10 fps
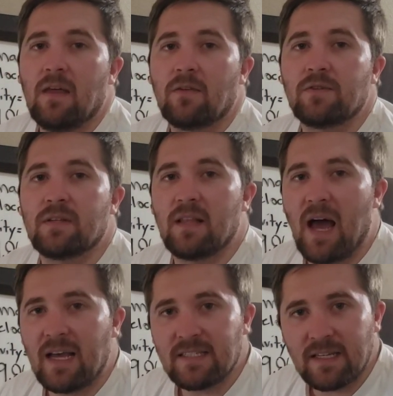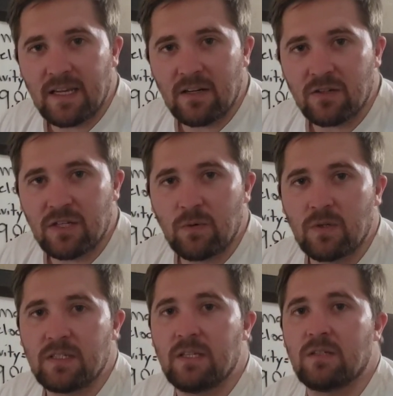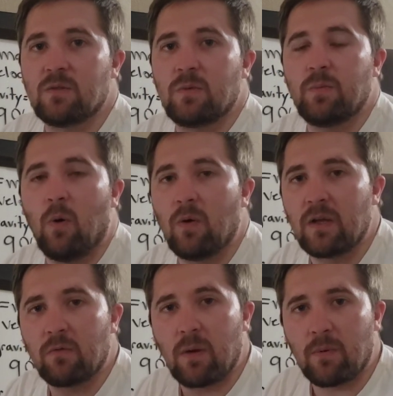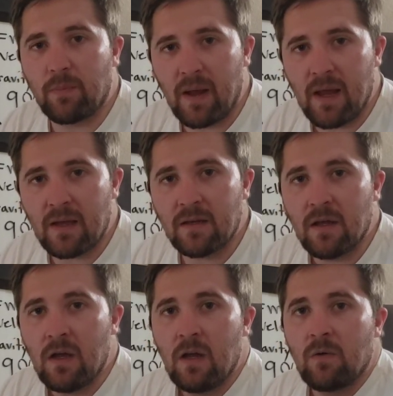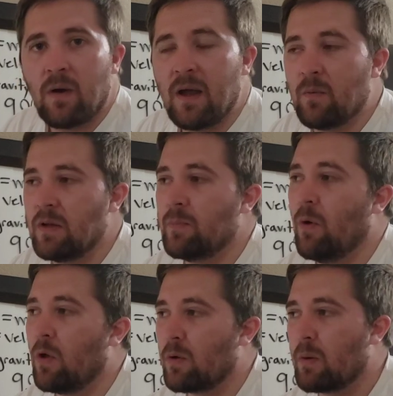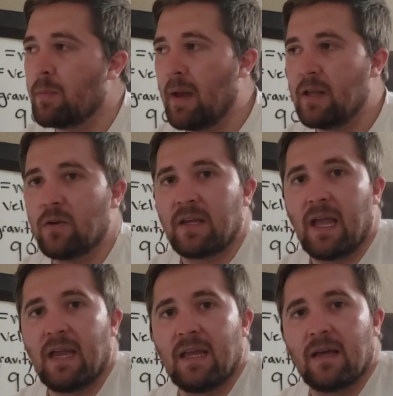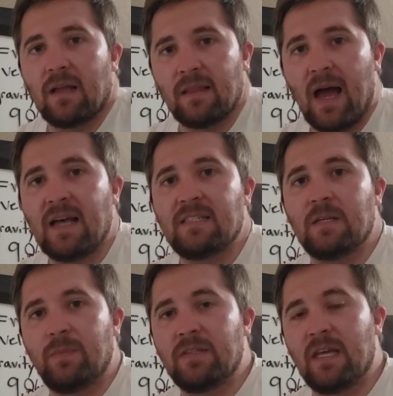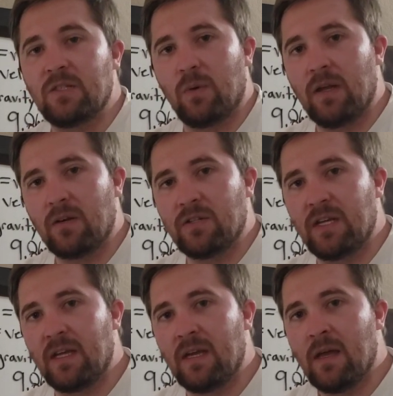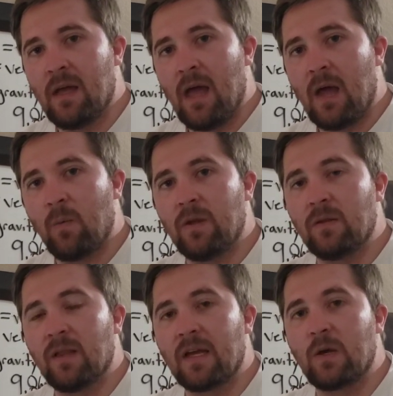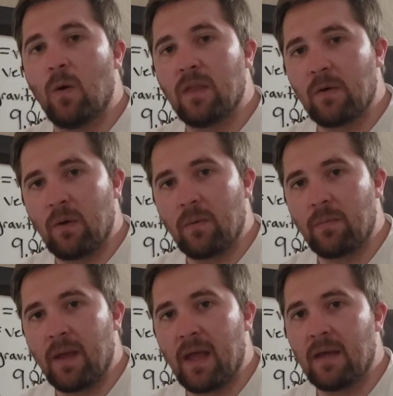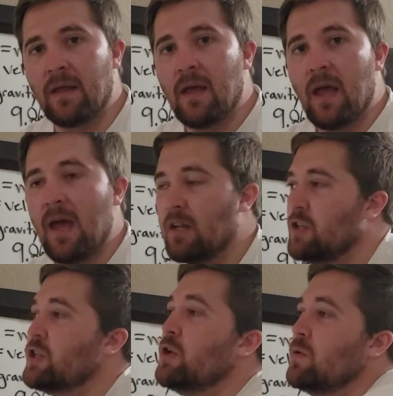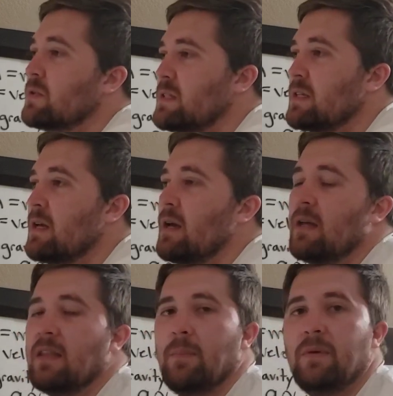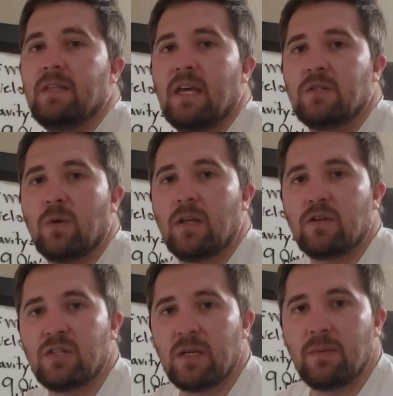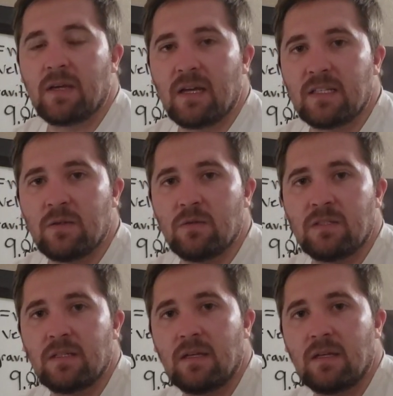There's elastic energy, which deals with pulling a rubber band, right? When you pull a rubber band, you're gaining elastic potential energy. And when you let go of that rubber band and it shoots, that potential energy, because it was